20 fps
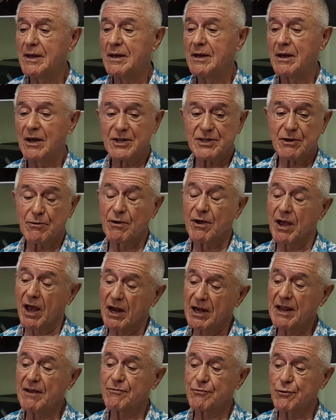I said, "Well, I
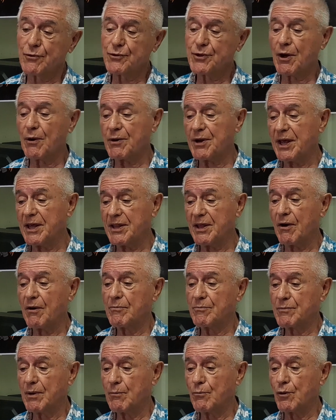left the town and now
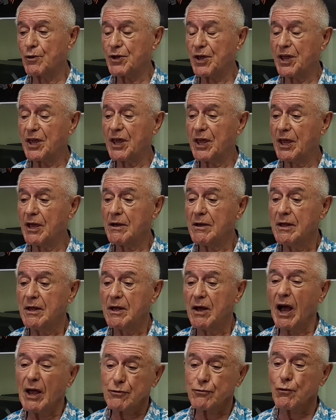I'm working here."
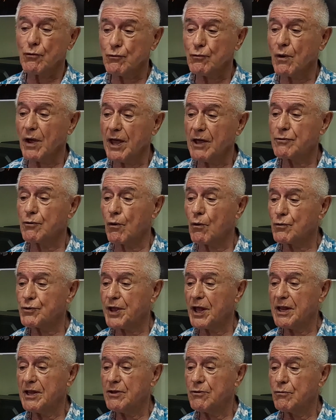"I told you I had a
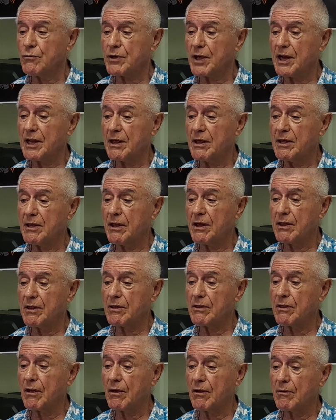hotel in
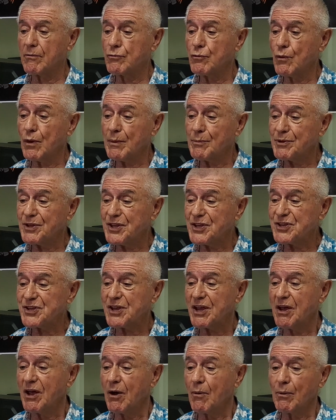New Hebrides.
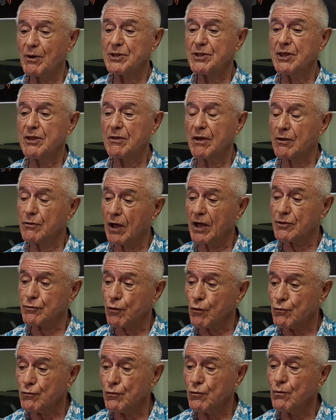I
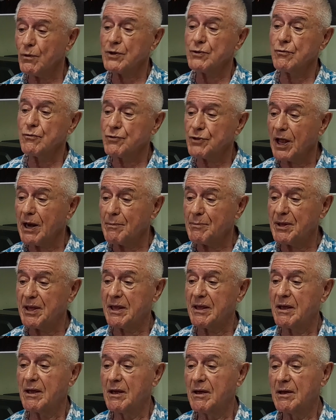told you, why didn't you tell me?"
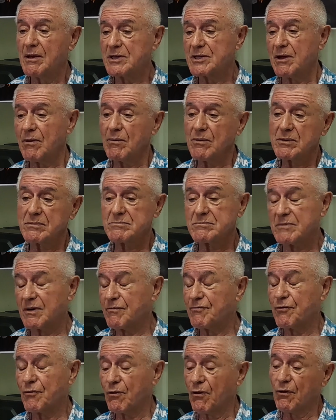I said, "Well, I
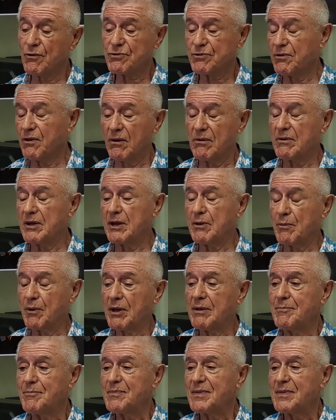forgot, anyway."